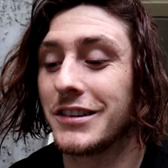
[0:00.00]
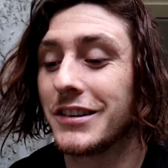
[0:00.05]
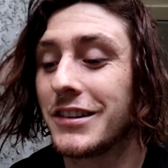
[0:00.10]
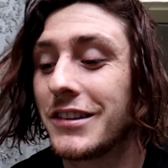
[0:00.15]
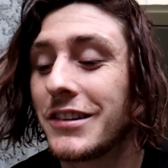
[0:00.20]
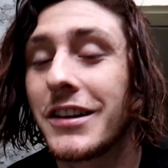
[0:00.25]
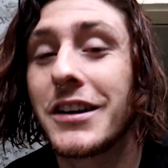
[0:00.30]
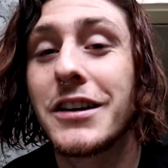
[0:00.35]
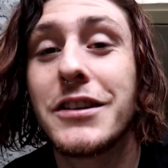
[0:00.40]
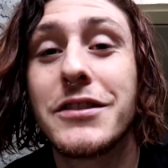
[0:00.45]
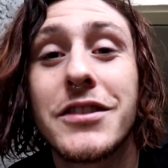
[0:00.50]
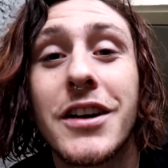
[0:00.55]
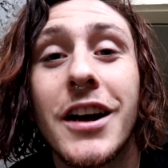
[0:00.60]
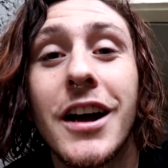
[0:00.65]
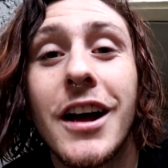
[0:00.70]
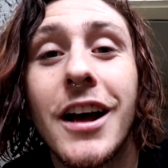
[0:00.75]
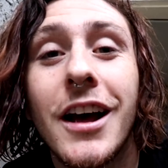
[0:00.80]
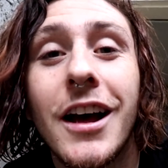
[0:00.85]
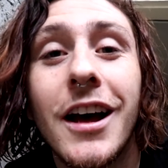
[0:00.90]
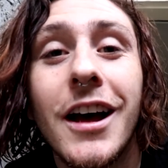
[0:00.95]
instead of
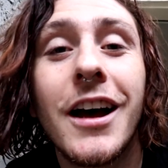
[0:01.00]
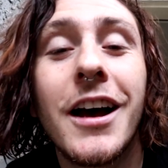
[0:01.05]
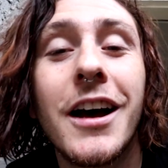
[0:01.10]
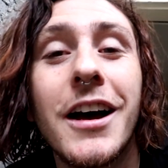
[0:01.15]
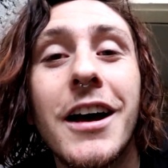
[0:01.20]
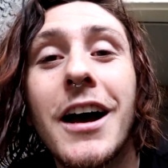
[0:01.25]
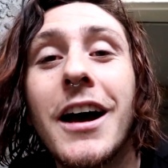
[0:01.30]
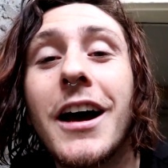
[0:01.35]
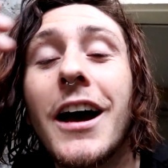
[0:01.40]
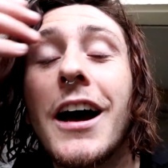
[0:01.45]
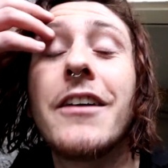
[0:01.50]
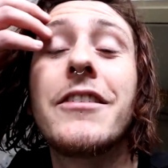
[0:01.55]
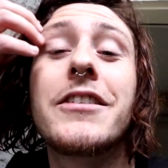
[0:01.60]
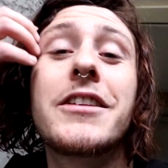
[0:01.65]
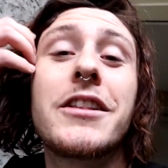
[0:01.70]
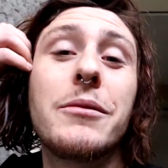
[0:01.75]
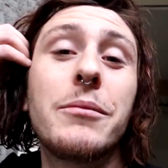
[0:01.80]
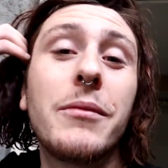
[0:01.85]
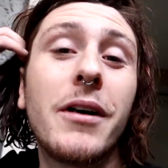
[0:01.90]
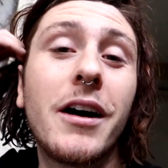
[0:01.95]
having
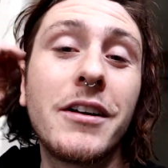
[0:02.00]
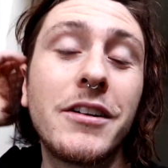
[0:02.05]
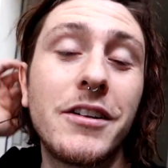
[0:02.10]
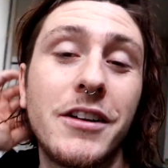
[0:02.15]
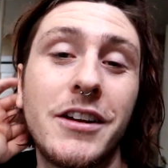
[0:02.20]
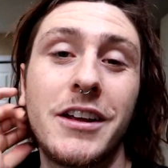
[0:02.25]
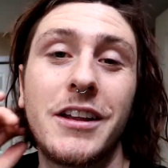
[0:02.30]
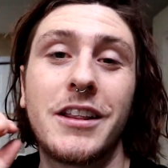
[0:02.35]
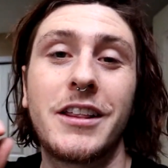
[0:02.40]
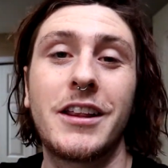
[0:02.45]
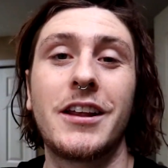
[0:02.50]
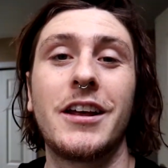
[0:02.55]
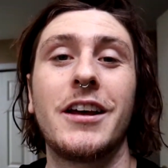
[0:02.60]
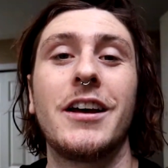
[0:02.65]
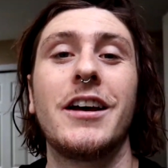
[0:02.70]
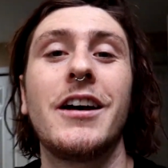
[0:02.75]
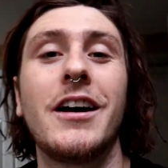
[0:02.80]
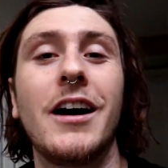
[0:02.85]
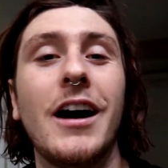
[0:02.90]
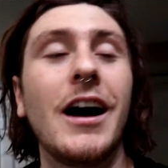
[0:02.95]
them underneath
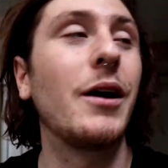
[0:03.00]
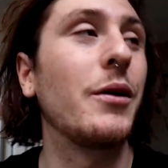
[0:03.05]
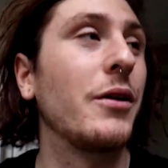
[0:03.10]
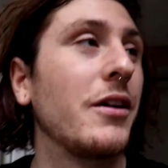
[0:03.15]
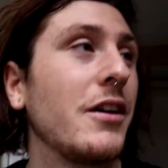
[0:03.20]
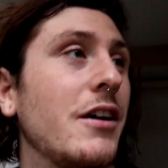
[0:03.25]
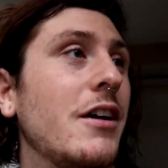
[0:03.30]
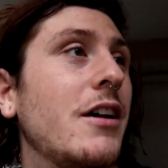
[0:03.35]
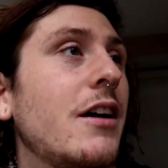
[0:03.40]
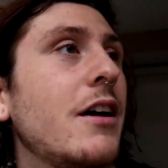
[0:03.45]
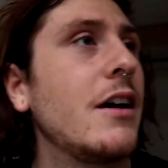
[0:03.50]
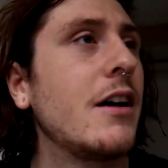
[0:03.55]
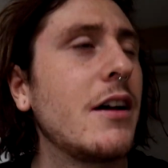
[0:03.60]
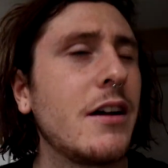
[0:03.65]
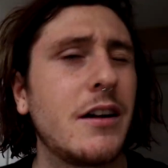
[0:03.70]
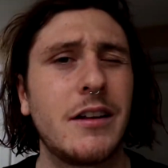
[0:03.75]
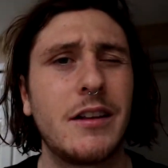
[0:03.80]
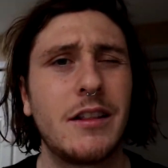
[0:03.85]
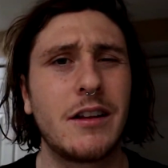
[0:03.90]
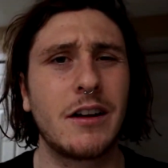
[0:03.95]
our,
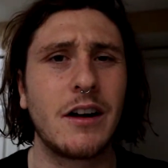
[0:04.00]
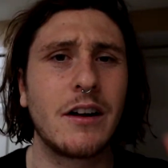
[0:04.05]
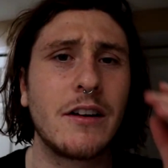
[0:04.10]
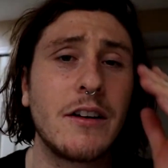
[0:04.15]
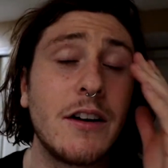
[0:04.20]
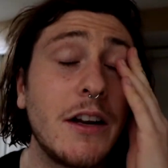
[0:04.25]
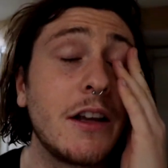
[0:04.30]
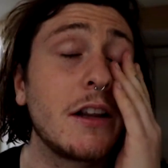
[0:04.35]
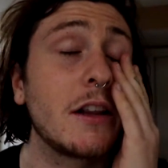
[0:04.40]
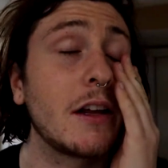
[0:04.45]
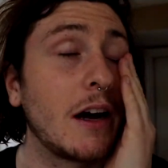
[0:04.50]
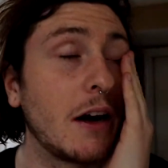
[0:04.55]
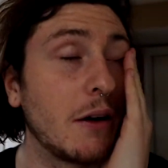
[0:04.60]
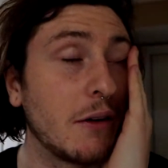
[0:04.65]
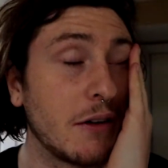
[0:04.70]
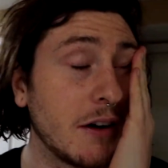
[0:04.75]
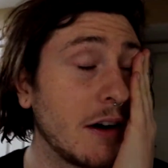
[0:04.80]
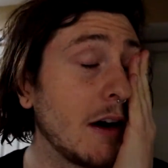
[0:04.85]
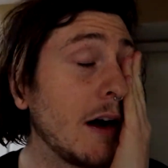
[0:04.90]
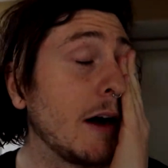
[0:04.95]
I think they're underneath
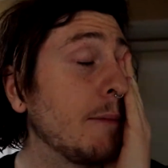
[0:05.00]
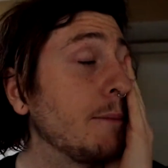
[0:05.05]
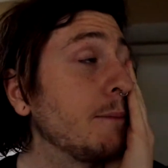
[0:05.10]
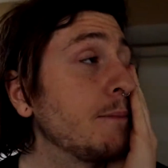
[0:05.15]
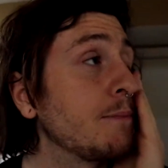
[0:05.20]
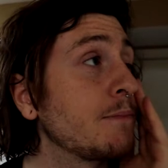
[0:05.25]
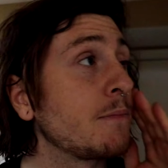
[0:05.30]
our